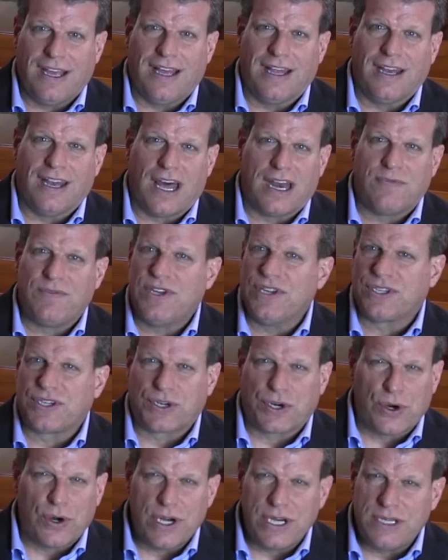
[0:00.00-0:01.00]
A lot of
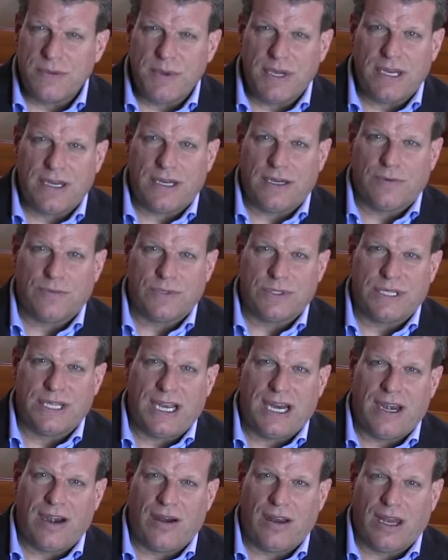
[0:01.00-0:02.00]
discouragement was
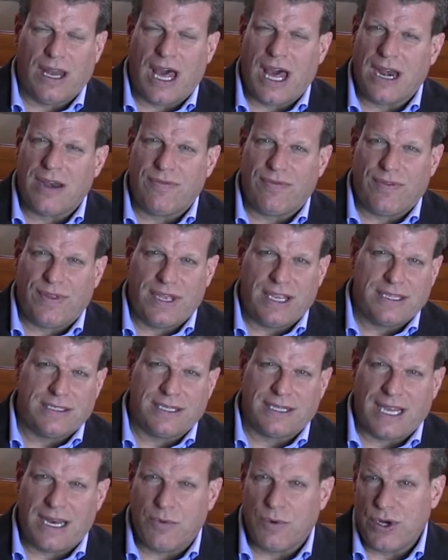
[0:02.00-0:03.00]
there, a lot of things
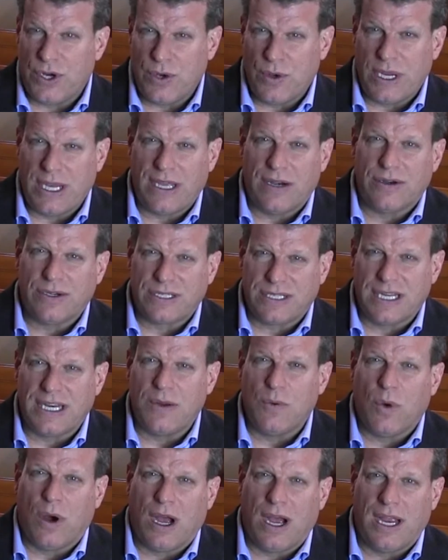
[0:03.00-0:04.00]
that they were doing inner
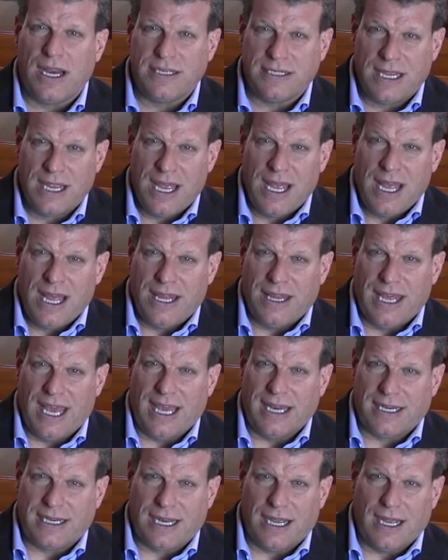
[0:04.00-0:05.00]
city wise
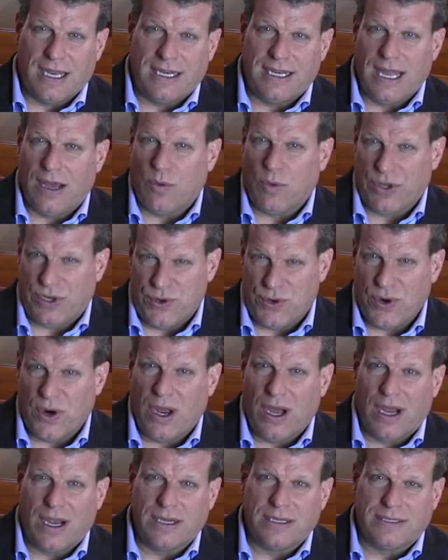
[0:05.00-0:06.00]
that dealt with
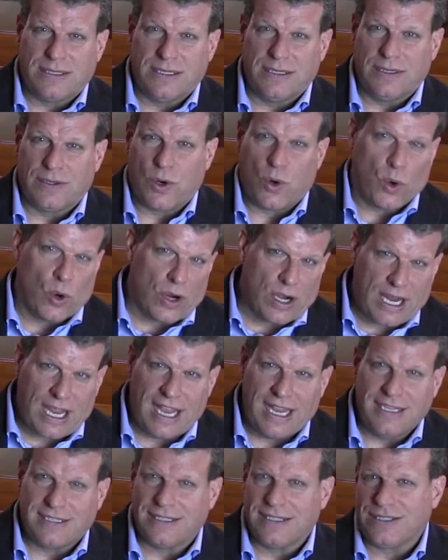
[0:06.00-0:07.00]
drugs and court
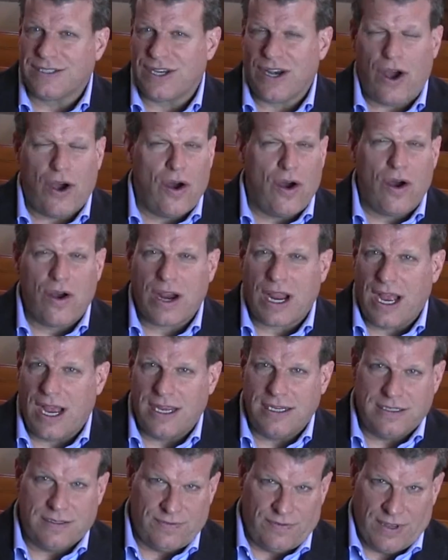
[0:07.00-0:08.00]
cases and all
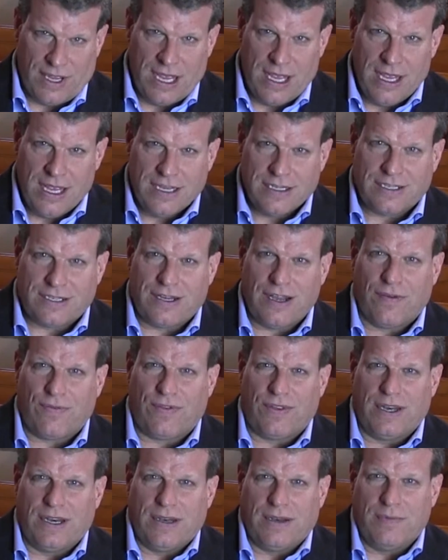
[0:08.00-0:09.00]
kinds of
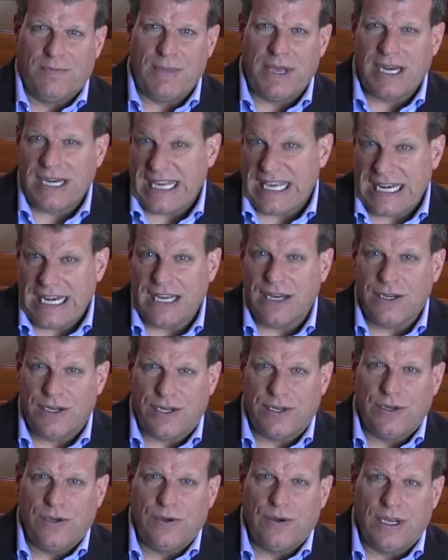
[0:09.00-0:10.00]
stuff that men get
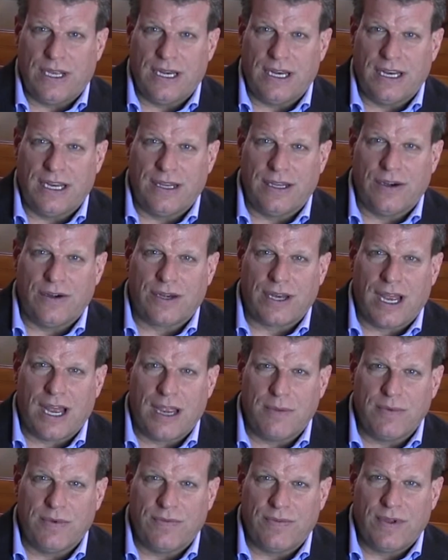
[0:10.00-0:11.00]
into in their
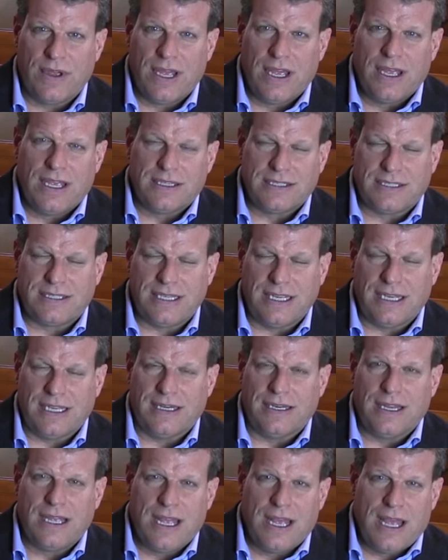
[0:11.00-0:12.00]
time of
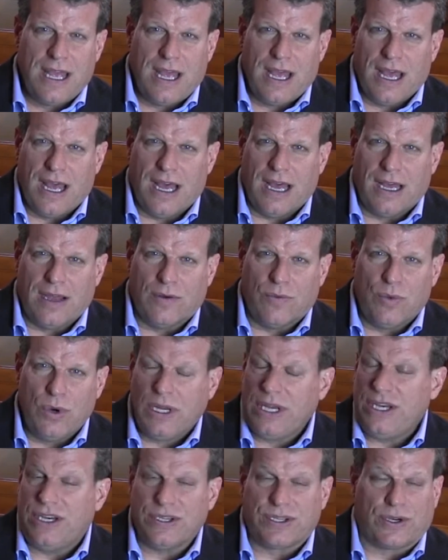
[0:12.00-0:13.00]
sin.
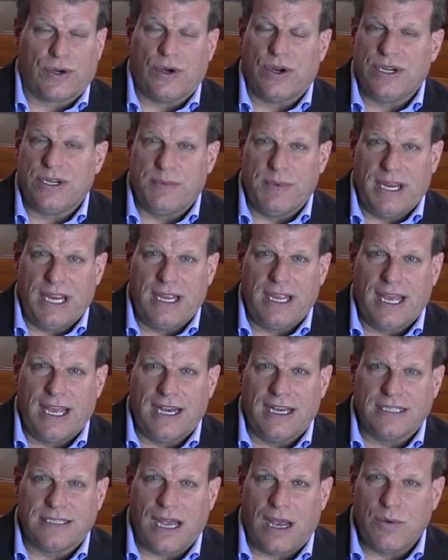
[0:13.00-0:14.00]
Really discouraged me.
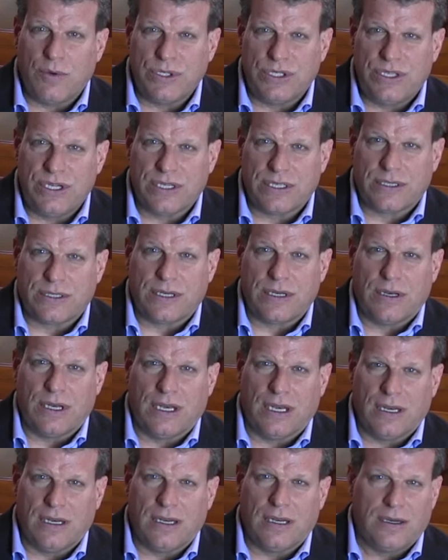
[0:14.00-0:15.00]
And as I was just
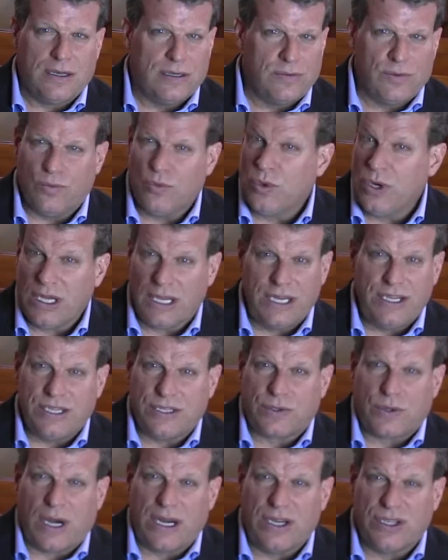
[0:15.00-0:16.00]

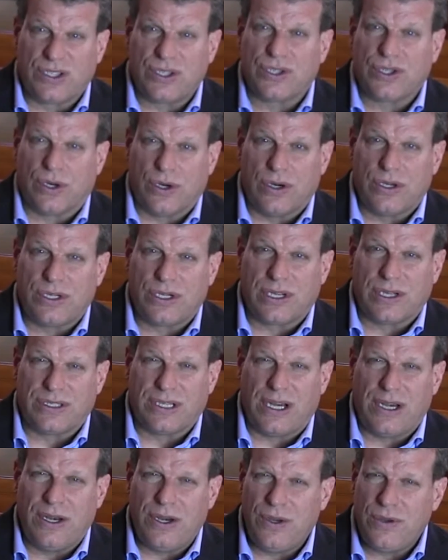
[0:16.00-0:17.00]
trying to search,
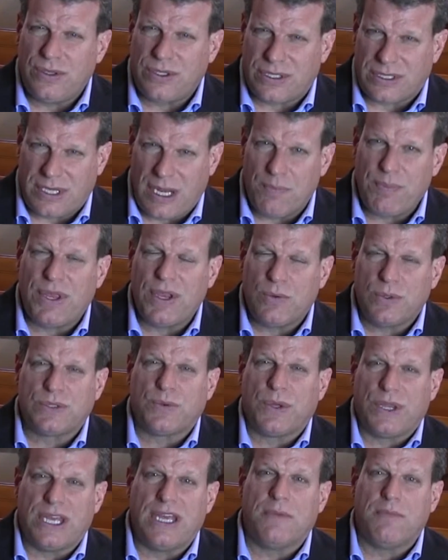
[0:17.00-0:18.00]
because I knew something was
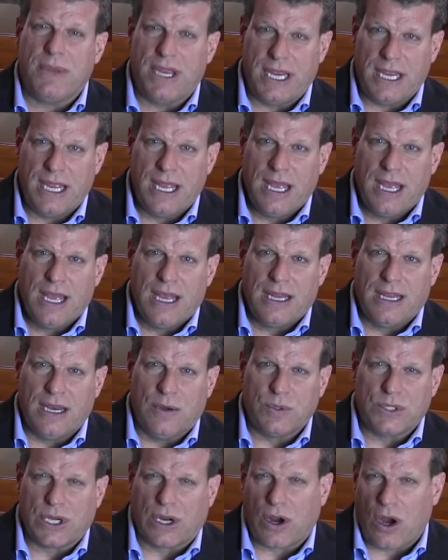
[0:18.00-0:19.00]
within me.
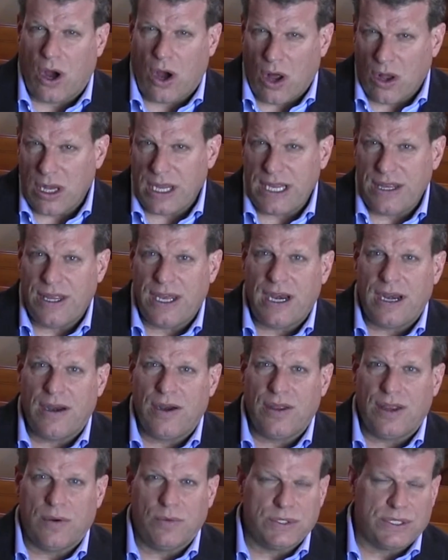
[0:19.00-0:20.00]
There was a calling
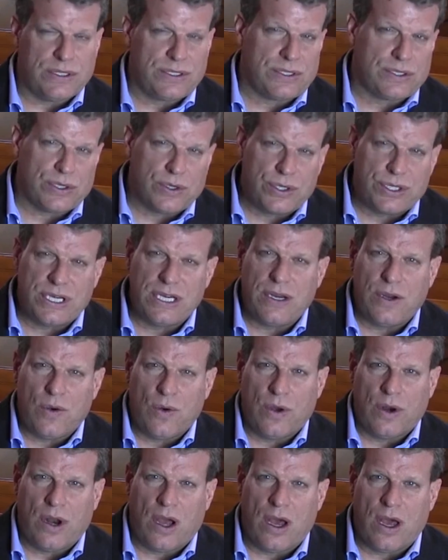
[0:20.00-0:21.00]
there was a searching
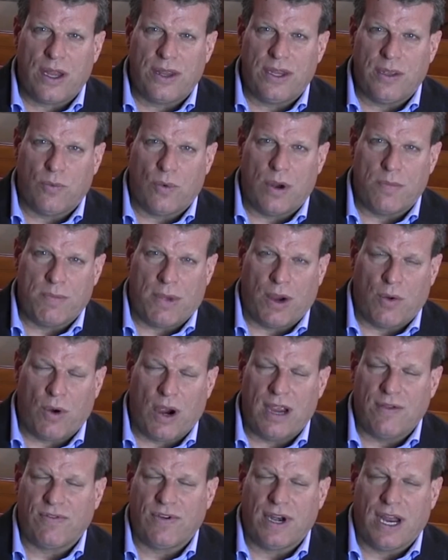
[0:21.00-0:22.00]
going on that what my
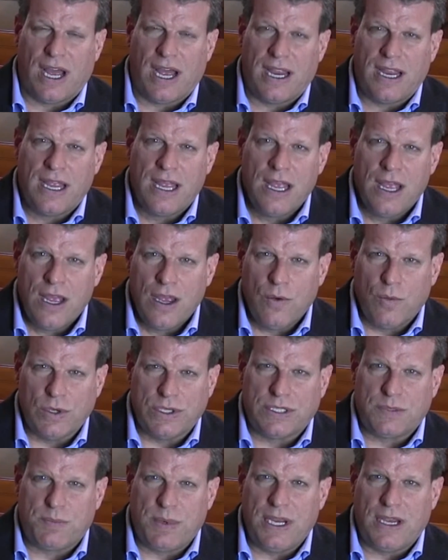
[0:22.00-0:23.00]
wife and I
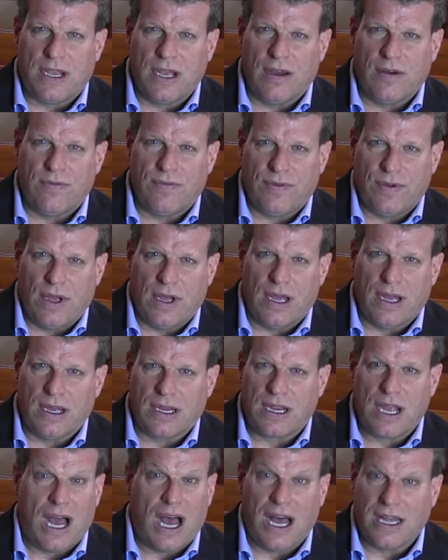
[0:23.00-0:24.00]
would speak
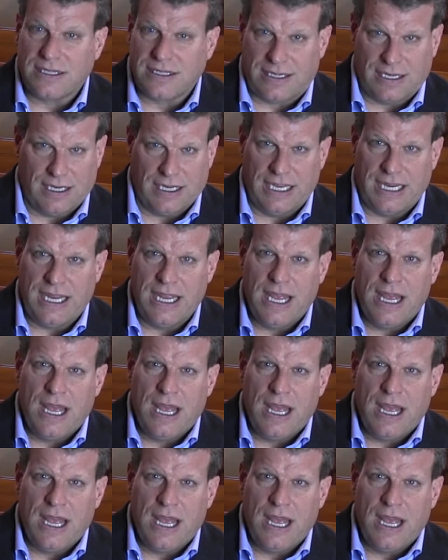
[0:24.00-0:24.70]
of constantly.